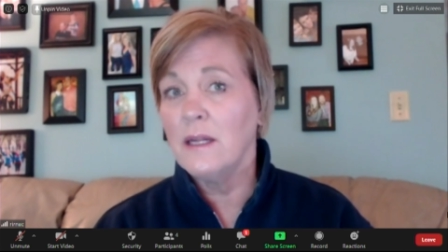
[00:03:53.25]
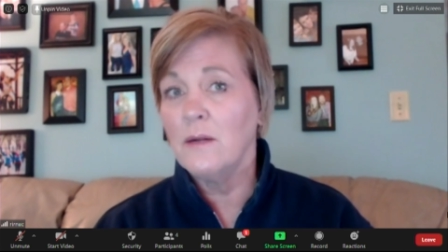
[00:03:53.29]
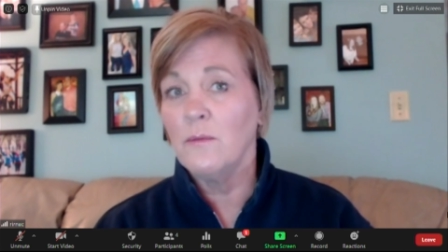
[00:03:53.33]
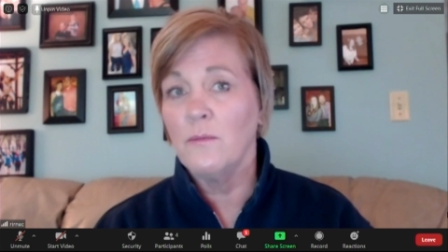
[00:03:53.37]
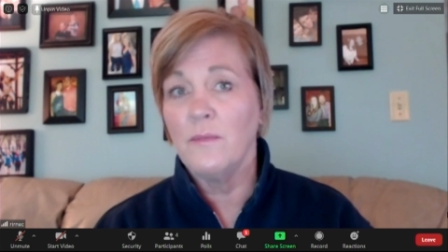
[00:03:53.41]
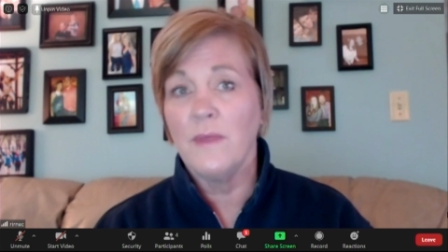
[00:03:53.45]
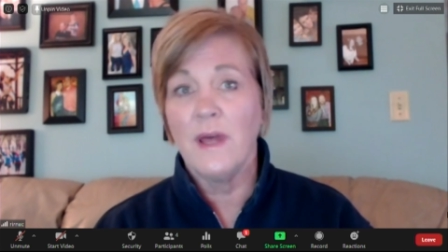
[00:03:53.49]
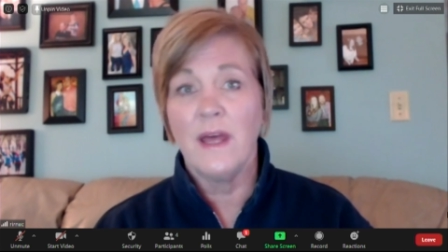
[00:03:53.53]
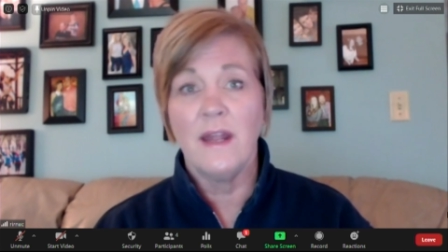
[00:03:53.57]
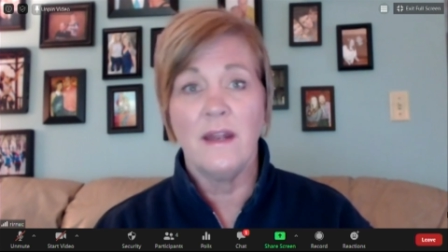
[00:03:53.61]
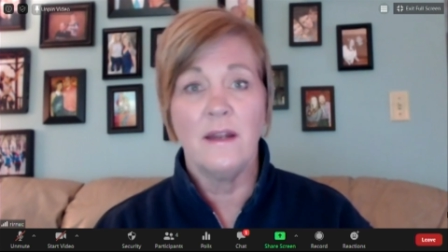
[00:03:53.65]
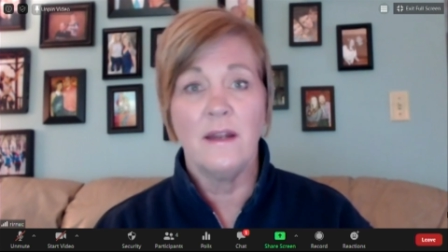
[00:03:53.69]

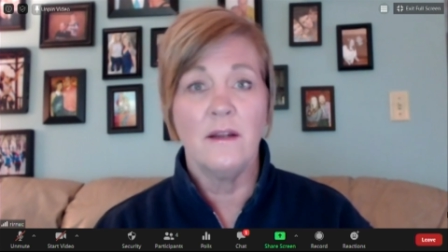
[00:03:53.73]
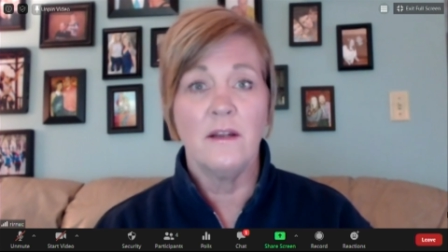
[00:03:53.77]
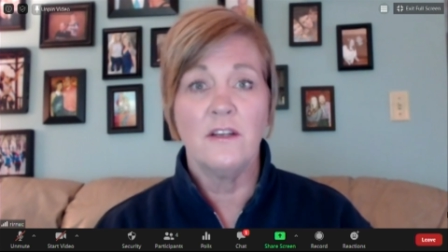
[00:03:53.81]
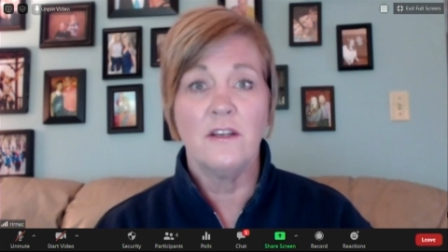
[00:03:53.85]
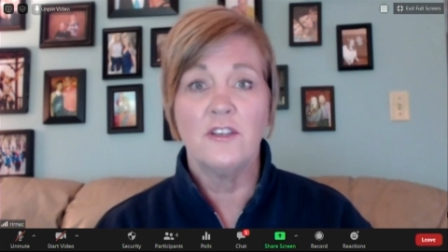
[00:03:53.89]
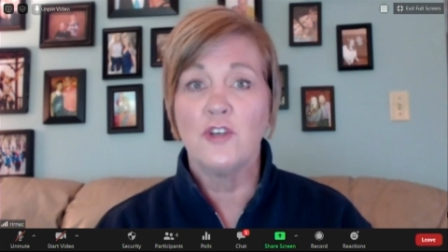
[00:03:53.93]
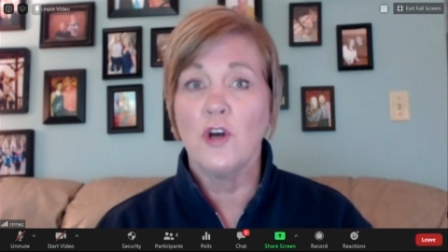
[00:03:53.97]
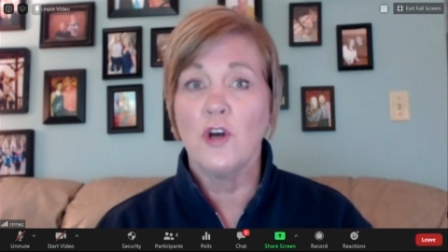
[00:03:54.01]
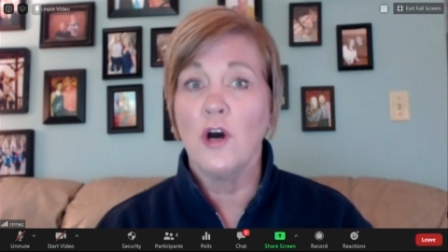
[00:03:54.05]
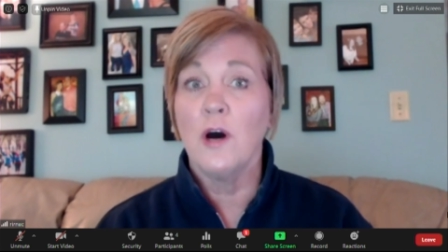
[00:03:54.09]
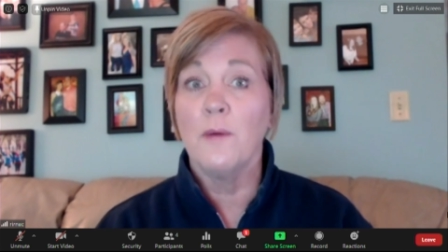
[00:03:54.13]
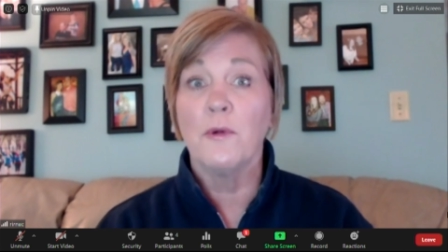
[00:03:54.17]
and, and
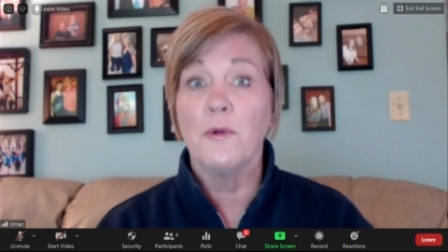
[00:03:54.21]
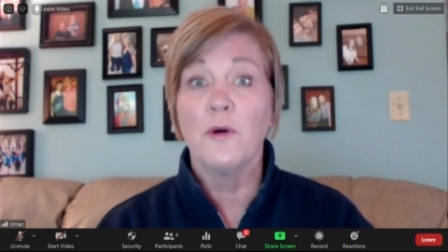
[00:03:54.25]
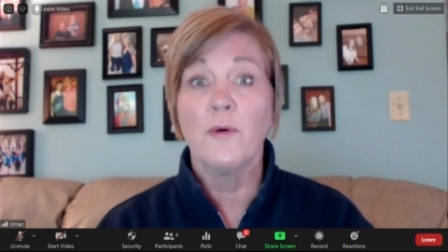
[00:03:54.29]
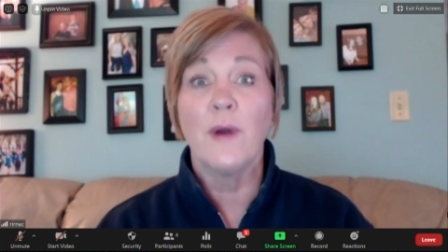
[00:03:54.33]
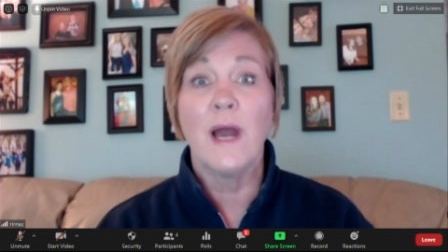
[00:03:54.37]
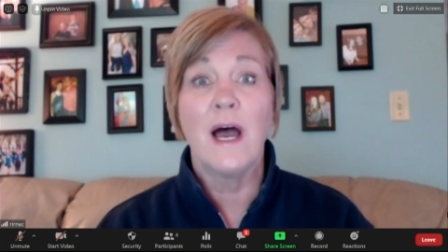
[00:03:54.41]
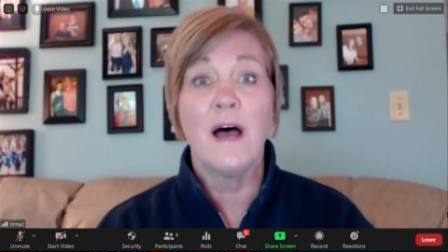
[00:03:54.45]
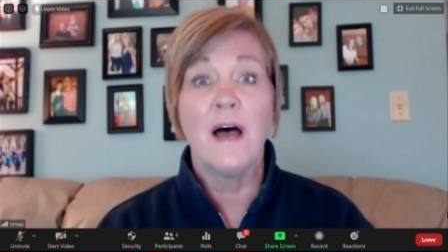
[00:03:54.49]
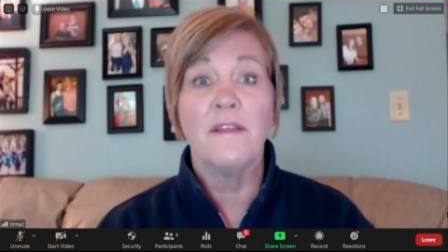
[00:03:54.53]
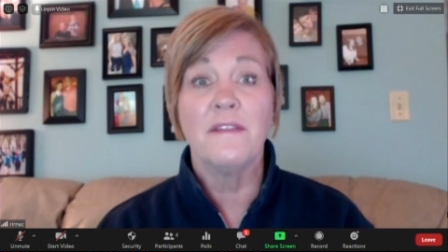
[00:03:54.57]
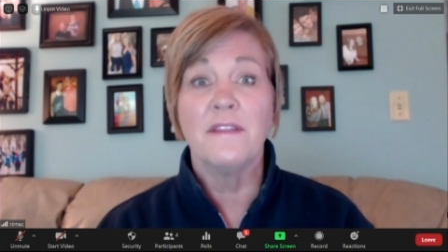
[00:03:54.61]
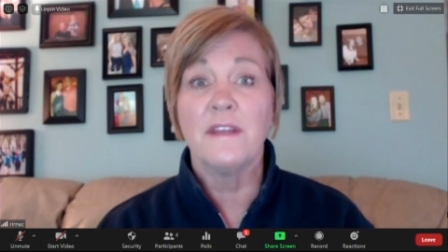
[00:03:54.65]
show them
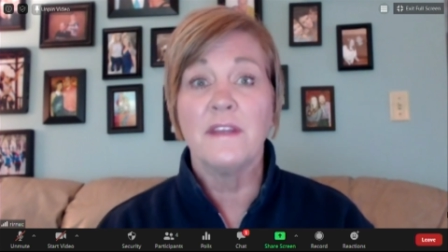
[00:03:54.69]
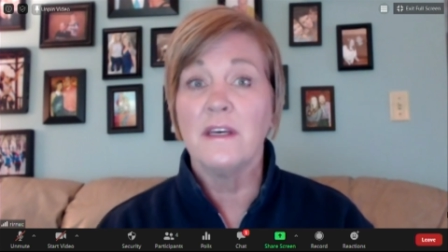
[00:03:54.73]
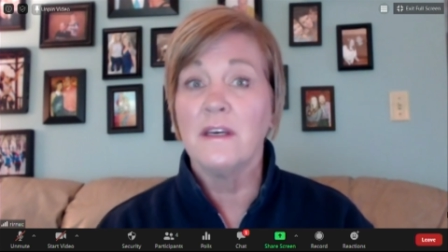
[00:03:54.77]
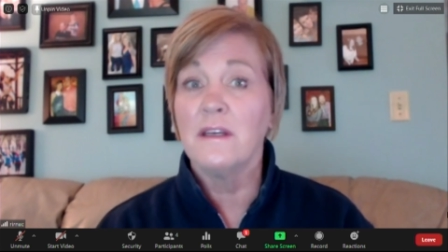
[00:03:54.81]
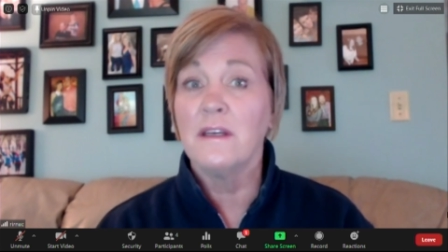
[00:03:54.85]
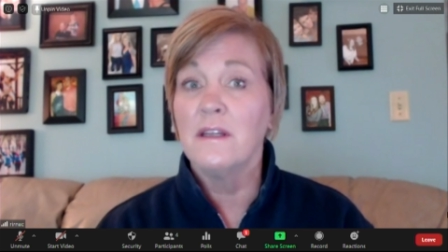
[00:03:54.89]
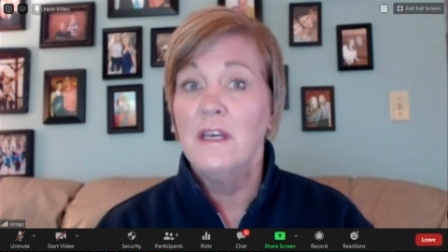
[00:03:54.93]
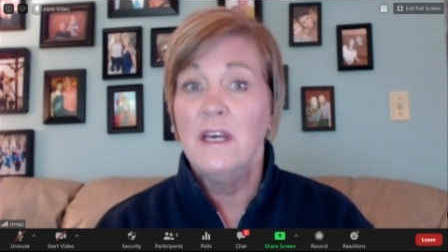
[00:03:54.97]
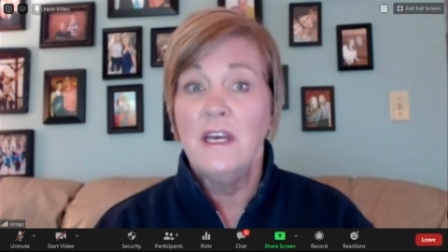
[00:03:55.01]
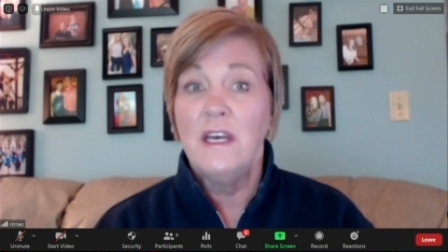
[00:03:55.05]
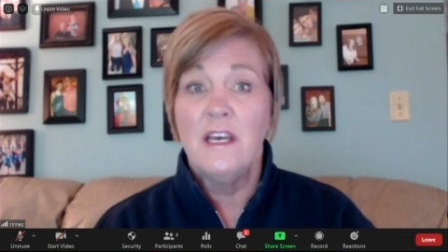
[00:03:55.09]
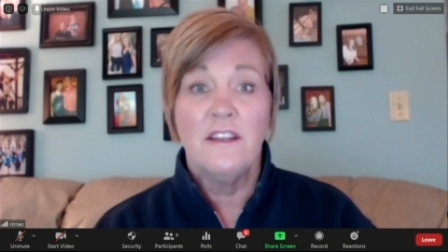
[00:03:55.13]
around the,